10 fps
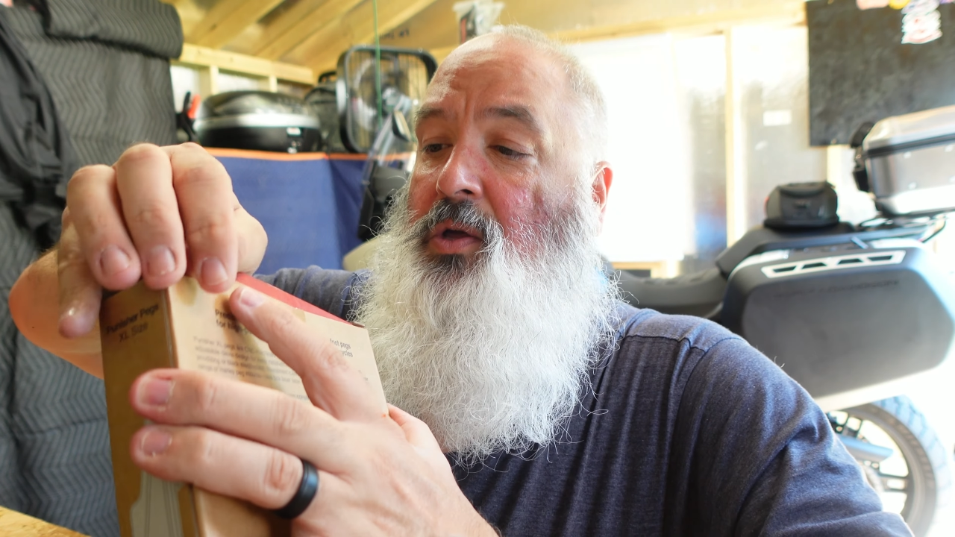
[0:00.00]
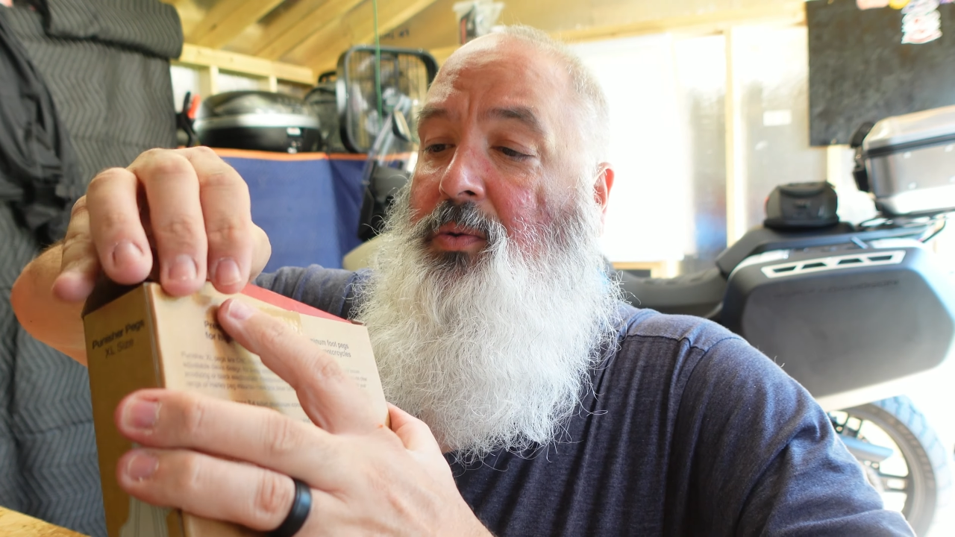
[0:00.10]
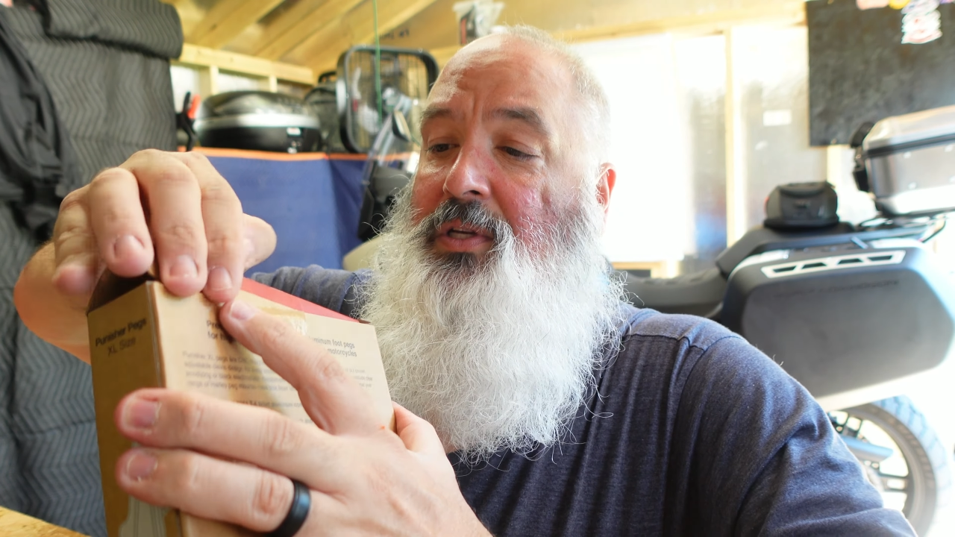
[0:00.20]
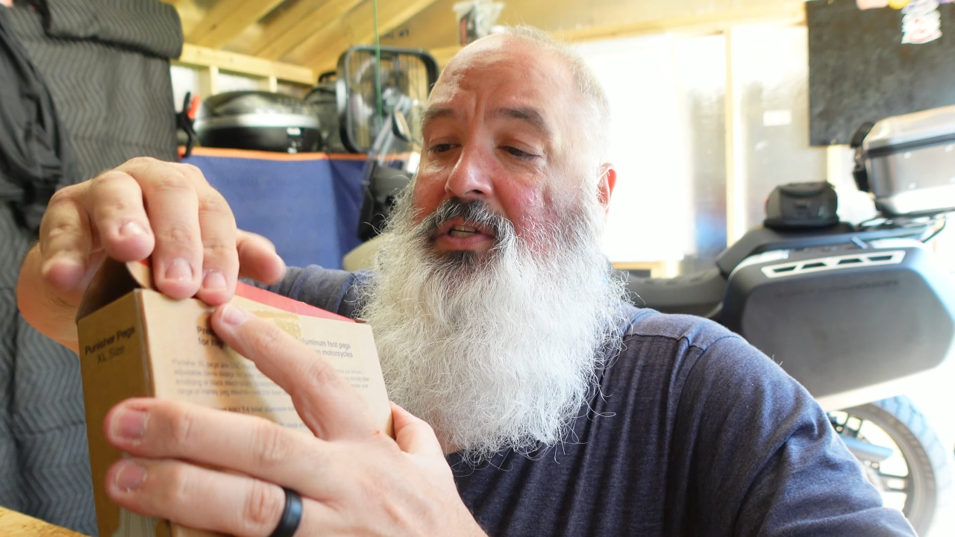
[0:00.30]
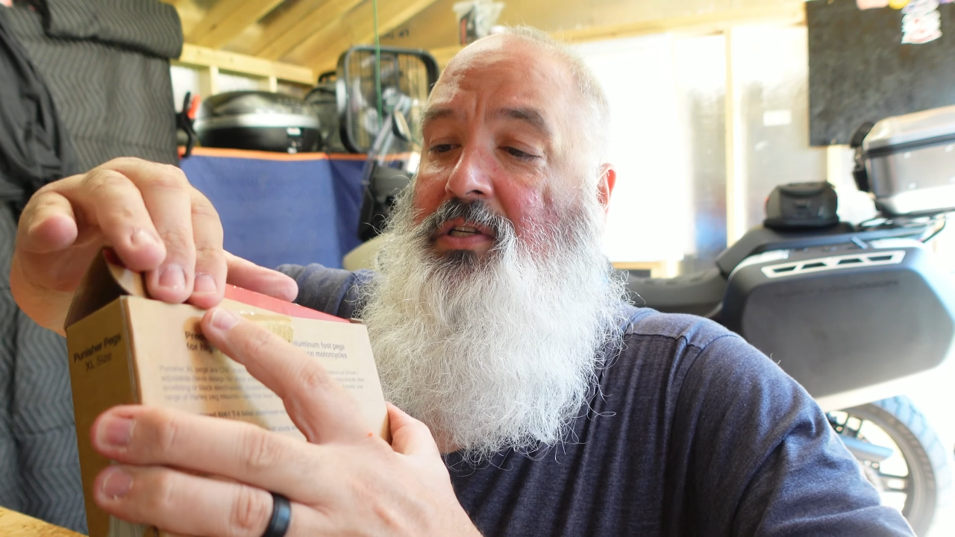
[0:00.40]

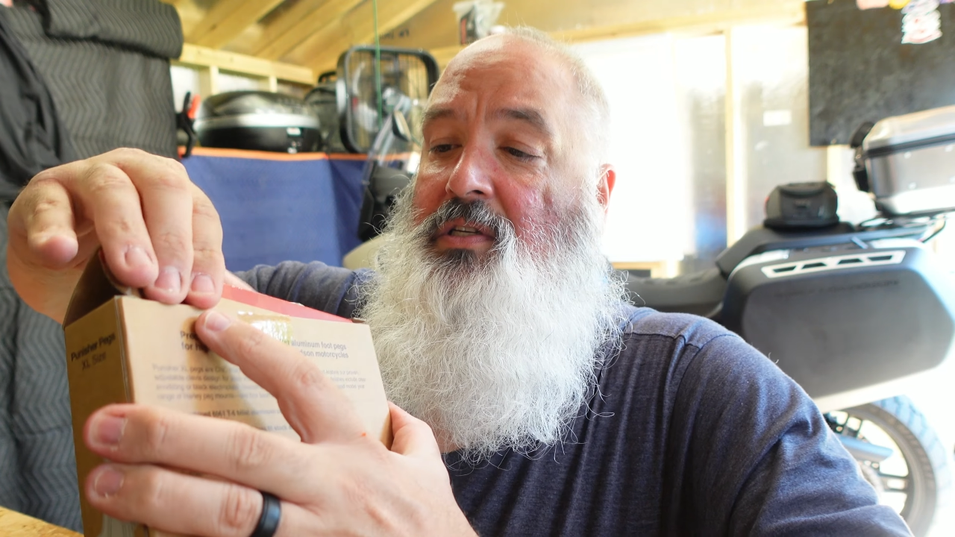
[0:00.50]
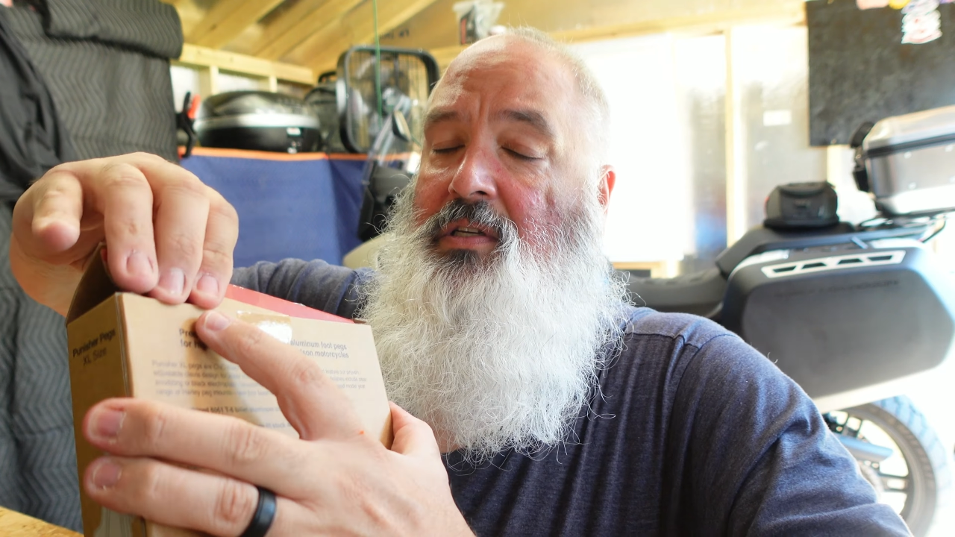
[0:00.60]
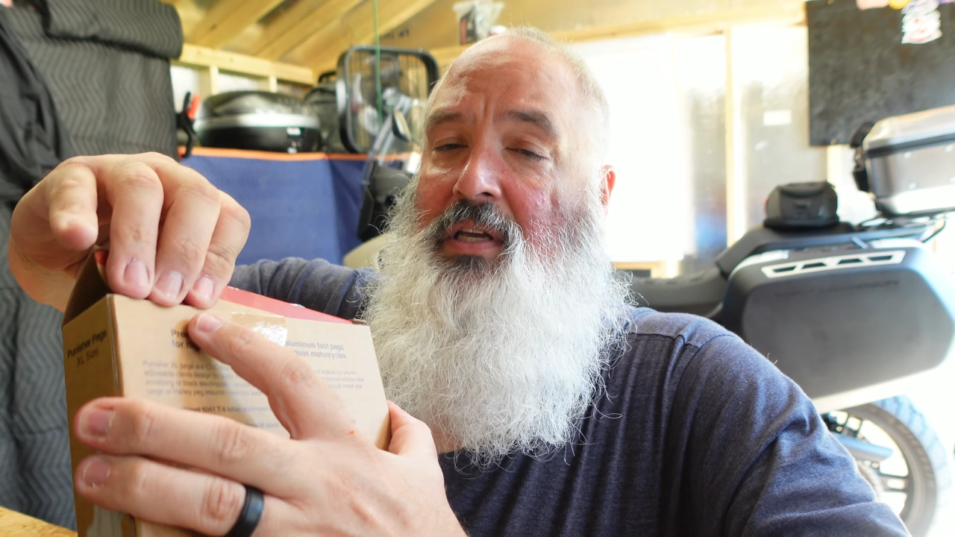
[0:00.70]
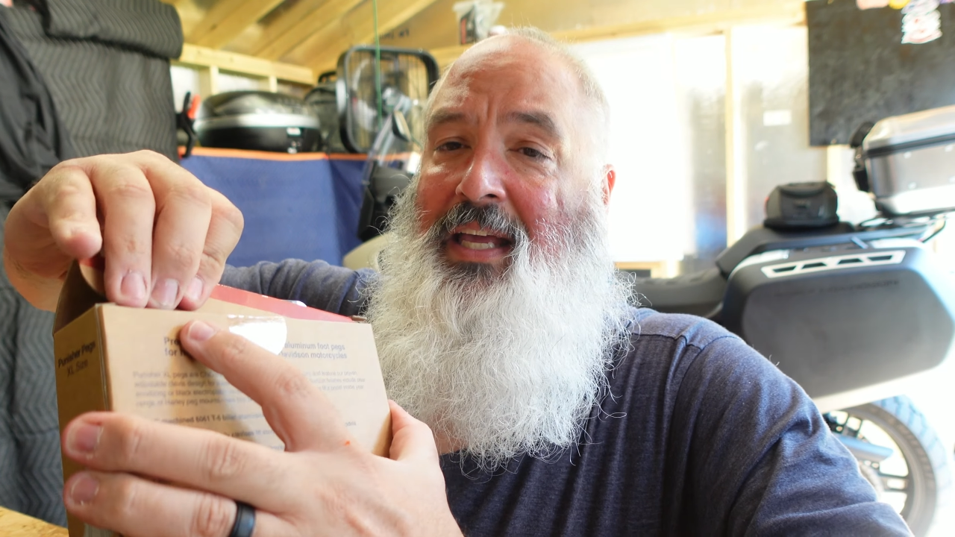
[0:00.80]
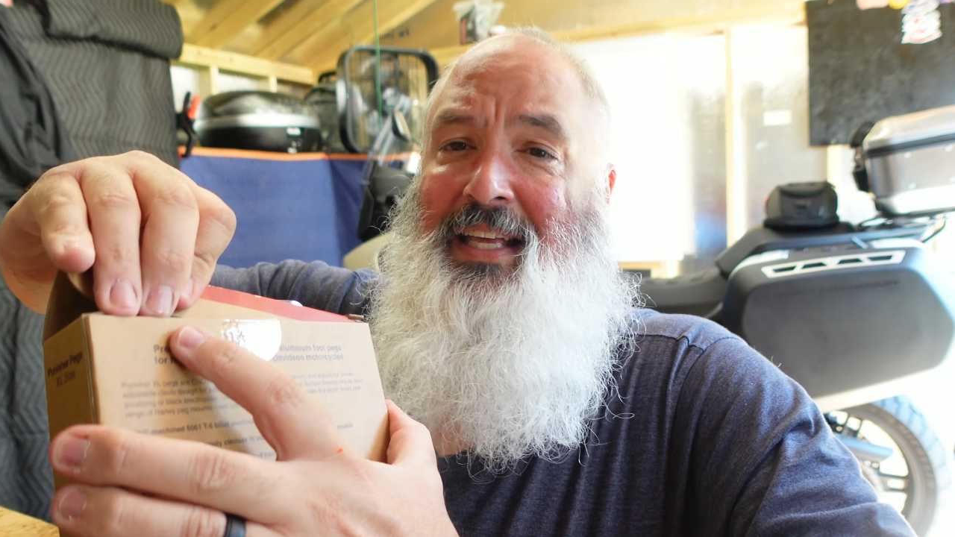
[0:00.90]
which
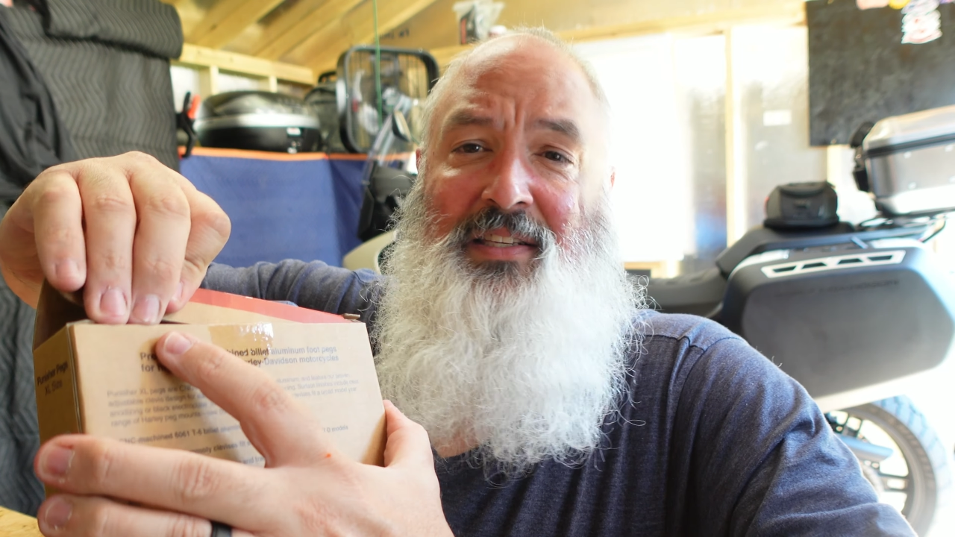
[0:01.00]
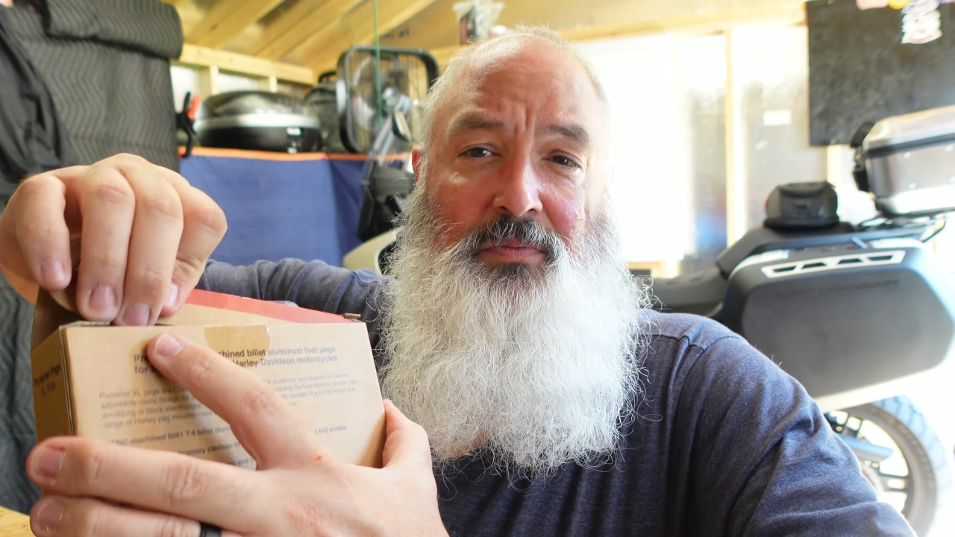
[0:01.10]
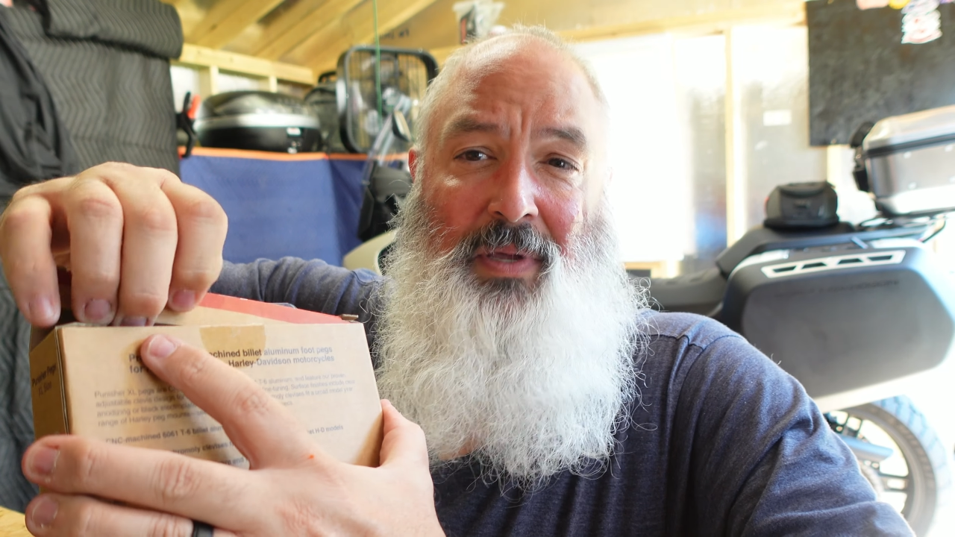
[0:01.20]
I guess